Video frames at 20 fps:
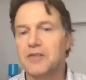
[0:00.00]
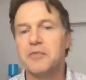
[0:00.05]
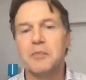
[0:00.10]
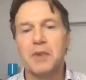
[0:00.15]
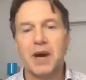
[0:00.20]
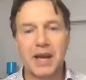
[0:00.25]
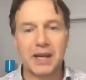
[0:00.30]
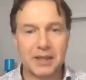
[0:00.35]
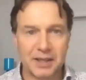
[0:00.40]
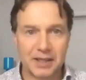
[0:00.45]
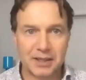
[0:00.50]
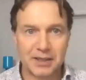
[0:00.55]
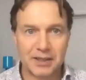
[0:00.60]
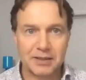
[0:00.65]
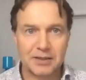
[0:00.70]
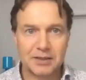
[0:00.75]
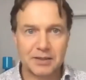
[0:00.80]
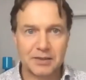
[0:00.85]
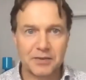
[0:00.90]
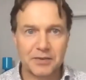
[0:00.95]
mining
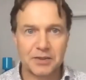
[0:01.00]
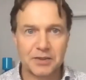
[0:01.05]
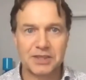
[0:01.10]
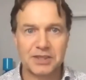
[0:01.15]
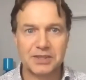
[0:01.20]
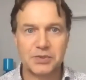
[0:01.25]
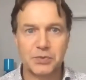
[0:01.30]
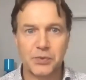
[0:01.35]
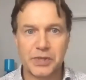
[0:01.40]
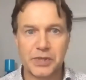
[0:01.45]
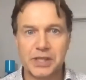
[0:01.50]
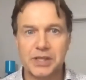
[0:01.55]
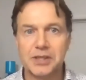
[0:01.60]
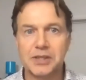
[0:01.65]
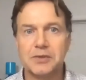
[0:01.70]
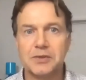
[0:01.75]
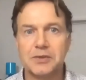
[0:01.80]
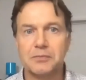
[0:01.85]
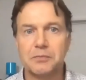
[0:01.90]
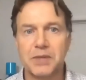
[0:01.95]
for these
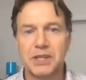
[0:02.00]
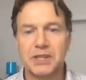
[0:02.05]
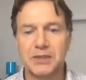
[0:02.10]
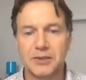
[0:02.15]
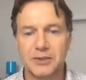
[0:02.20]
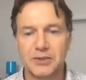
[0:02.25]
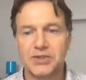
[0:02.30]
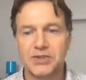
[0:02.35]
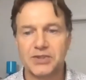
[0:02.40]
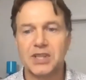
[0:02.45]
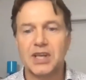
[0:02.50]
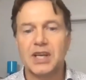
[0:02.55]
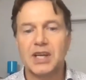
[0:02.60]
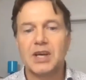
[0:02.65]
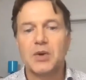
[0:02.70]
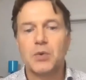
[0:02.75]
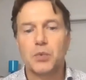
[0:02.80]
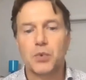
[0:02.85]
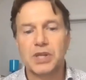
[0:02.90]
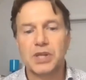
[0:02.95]
rare metals,
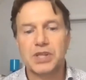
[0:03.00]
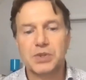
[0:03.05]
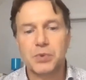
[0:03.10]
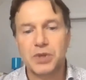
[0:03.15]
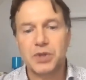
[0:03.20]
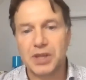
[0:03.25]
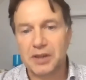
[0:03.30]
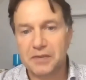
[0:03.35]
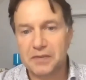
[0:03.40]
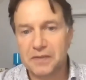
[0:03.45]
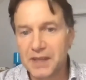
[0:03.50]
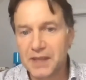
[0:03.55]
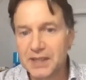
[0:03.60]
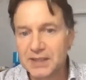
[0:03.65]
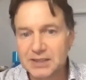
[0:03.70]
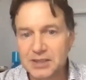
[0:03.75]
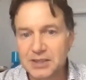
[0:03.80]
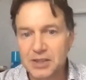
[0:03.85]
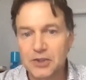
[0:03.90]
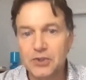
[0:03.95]
which will
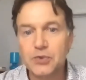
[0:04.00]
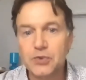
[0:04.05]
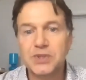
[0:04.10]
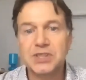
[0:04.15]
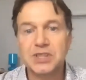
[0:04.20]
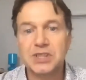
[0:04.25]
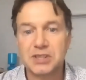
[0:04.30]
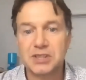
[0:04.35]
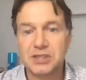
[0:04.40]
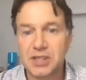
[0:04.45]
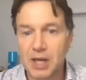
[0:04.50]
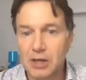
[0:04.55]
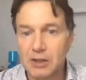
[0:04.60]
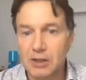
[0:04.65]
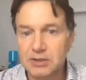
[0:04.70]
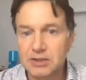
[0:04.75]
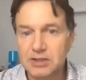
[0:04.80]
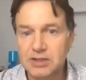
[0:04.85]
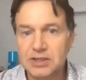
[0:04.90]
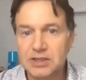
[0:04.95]
affect countries in the
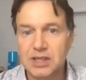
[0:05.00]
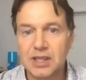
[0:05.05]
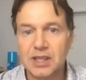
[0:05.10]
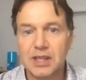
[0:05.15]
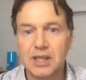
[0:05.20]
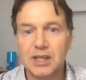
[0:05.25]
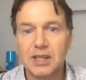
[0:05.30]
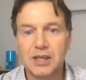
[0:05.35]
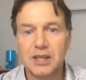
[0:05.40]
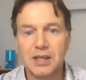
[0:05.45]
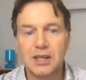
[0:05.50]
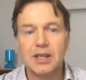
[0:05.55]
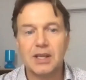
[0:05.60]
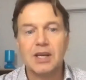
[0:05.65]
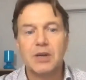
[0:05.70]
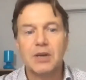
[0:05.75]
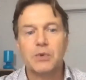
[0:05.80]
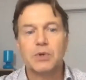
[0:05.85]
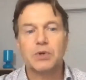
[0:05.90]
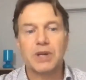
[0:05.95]
south,
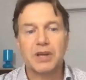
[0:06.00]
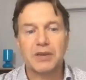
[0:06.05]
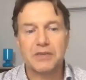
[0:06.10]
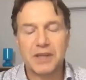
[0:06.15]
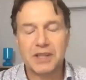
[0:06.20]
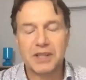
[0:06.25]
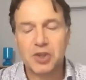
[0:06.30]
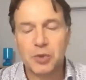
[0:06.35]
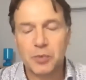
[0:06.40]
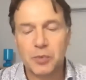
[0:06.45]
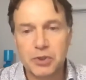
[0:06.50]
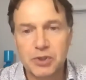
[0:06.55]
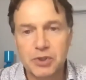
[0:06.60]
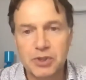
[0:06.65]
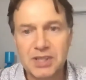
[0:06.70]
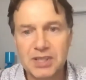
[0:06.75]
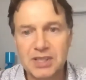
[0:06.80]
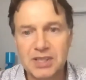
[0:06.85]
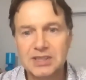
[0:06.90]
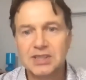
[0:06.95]
will affect
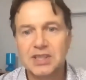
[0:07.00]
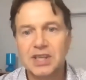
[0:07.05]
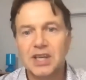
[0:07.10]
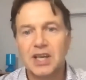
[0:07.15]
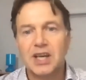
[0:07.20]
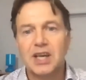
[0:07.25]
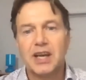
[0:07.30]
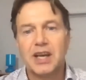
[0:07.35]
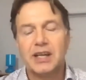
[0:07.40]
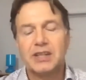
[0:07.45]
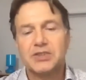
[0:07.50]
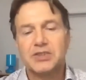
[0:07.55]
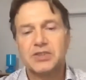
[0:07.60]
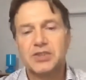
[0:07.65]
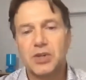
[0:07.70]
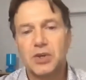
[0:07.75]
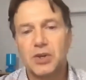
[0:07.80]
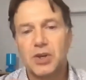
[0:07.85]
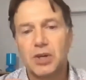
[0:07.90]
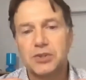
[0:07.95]
communities. And
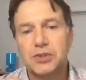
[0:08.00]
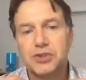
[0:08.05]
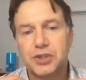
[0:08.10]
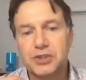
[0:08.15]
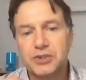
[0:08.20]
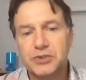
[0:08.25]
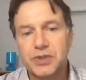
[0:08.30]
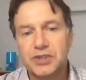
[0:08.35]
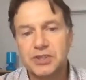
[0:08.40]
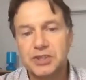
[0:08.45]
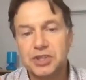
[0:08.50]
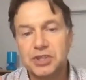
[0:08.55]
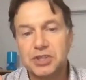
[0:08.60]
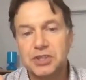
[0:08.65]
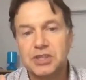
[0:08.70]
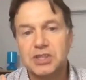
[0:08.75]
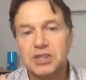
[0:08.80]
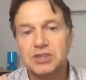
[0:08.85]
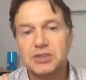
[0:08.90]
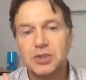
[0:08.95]
so a just
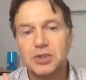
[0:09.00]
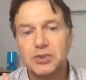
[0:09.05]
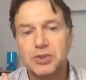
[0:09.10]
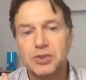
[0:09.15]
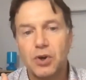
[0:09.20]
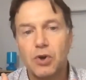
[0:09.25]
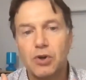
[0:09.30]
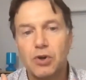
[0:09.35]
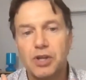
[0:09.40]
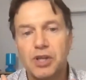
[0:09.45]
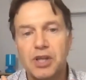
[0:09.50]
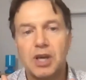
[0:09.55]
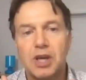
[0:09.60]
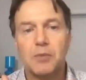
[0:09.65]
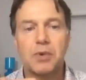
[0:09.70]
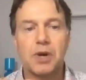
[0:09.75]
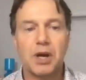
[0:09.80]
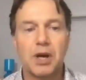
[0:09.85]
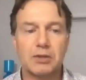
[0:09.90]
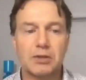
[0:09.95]
transition is not only
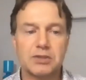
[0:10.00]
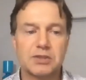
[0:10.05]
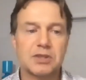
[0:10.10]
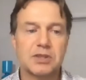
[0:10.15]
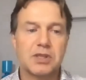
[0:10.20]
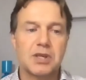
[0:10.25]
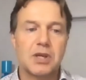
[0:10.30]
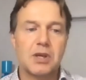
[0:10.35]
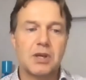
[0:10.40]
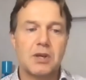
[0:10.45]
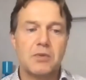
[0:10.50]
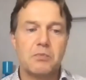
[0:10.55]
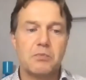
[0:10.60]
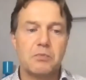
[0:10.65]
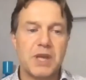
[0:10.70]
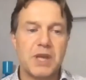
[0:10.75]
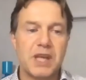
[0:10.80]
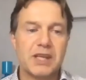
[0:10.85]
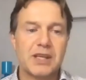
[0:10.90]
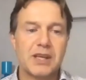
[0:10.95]
about
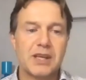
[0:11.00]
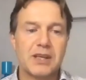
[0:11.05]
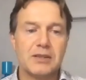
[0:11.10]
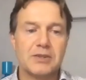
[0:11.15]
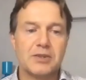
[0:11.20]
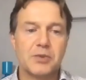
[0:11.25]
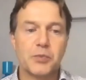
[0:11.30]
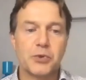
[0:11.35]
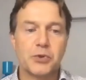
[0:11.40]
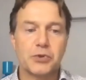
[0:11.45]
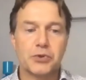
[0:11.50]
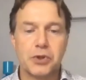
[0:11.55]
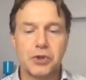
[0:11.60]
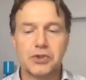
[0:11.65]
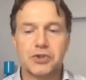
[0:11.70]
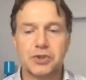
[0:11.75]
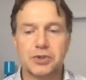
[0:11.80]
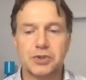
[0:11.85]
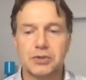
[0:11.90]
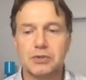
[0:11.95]
making the
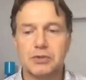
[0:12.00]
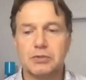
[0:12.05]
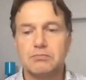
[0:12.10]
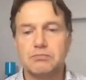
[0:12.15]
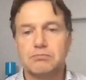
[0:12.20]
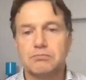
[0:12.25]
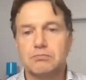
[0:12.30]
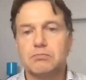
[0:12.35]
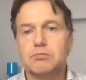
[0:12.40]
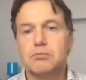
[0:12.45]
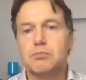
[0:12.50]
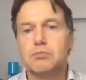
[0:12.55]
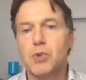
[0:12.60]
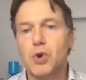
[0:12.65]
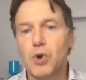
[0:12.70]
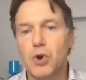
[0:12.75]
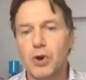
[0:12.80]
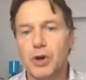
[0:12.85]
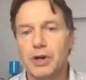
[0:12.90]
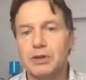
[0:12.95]
production
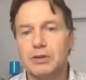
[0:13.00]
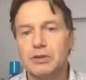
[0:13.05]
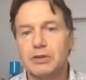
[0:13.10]
more